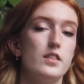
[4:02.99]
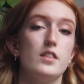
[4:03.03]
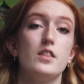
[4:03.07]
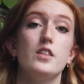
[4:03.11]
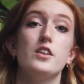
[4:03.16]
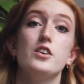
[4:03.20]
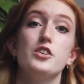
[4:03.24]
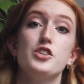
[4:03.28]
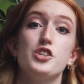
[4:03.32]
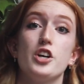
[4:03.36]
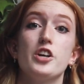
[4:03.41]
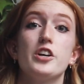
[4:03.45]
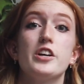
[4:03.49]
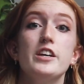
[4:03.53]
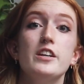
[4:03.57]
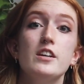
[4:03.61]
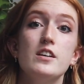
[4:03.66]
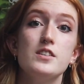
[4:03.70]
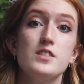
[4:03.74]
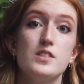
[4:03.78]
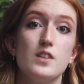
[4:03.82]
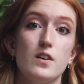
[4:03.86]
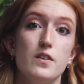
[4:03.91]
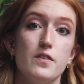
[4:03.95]
The
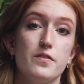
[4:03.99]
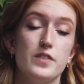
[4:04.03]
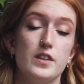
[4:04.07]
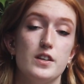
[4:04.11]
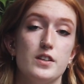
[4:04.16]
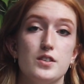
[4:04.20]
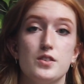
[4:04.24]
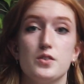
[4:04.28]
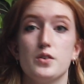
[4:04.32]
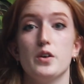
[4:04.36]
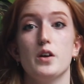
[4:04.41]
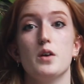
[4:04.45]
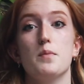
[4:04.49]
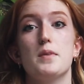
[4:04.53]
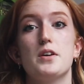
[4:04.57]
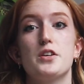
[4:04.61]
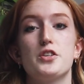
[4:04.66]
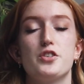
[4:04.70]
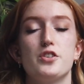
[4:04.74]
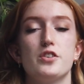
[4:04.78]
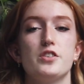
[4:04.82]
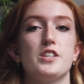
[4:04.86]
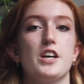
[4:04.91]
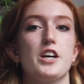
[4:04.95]
chunkiness of this soil
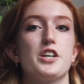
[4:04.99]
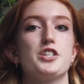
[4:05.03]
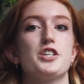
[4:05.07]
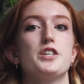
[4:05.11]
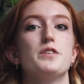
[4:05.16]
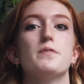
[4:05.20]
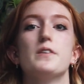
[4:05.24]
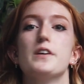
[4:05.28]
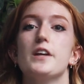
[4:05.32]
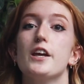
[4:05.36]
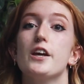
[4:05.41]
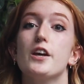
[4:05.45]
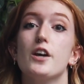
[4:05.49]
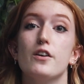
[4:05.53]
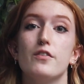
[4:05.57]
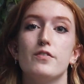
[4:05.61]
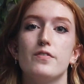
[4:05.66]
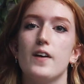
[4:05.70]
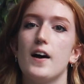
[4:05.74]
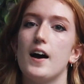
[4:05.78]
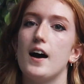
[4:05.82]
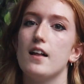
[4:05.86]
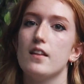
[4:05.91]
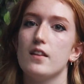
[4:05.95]
mixture is actually really good
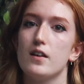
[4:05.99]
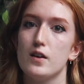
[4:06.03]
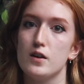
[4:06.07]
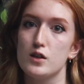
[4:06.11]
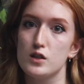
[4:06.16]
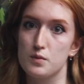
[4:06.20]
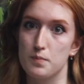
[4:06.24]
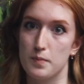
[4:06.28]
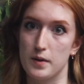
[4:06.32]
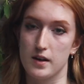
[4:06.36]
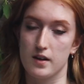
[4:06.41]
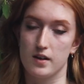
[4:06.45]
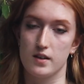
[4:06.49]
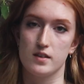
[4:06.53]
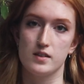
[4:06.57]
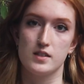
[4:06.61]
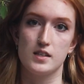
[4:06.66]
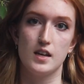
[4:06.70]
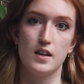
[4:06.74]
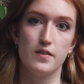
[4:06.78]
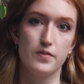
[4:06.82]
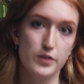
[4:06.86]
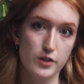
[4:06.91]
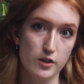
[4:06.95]
for aloes
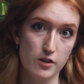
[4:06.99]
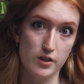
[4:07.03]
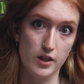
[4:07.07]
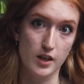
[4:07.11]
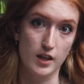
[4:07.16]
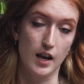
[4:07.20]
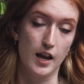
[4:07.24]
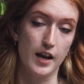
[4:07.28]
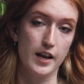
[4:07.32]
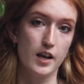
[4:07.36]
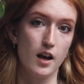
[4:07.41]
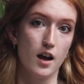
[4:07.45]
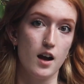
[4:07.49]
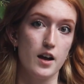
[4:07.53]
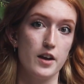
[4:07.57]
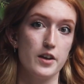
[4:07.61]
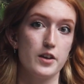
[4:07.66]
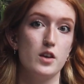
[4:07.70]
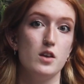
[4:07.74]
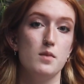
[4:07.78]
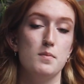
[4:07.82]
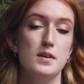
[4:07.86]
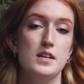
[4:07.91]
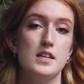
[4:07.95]
because even though they like high
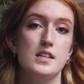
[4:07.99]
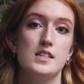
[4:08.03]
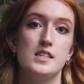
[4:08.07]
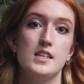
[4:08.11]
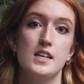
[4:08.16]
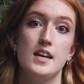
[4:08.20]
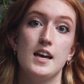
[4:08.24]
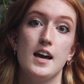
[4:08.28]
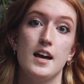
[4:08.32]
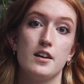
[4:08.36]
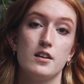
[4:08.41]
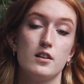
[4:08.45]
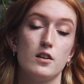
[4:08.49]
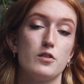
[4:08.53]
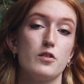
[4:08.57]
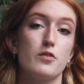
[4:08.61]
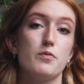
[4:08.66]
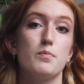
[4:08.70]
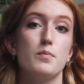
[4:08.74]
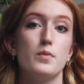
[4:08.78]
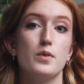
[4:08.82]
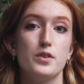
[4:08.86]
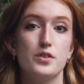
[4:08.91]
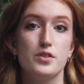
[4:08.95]
humidity and a lot
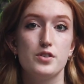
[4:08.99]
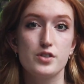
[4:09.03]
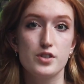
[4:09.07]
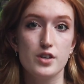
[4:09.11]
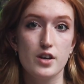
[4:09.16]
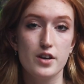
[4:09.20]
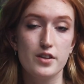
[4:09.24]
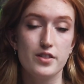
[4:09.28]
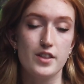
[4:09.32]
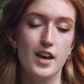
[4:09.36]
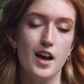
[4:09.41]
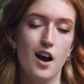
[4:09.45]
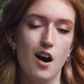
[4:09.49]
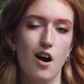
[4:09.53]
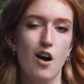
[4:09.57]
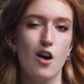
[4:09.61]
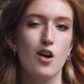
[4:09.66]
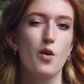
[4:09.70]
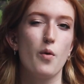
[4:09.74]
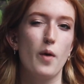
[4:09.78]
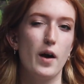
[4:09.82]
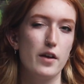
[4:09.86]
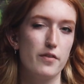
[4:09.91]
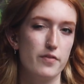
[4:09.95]
of moisture, they are
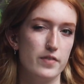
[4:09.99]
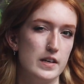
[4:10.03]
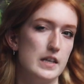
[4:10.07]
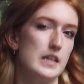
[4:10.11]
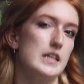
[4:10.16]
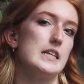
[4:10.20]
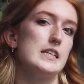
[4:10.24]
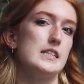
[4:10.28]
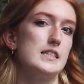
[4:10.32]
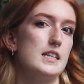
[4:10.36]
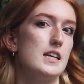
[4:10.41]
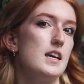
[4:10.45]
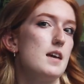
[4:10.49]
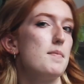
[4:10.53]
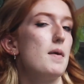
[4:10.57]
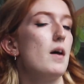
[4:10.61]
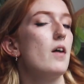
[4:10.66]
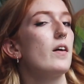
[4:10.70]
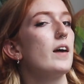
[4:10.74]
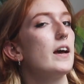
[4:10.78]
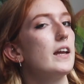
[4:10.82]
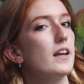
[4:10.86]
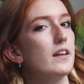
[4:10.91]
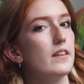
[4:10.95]
quite finicky
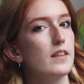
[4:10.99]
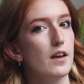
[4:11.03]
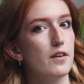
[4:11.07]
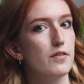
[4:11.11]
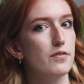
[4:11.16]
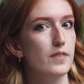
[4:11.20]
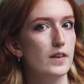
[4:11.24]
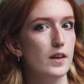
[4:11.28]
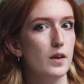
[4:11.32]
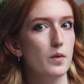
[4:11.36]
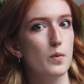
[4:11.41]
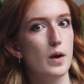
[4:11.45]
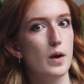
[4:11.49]
about getting their feet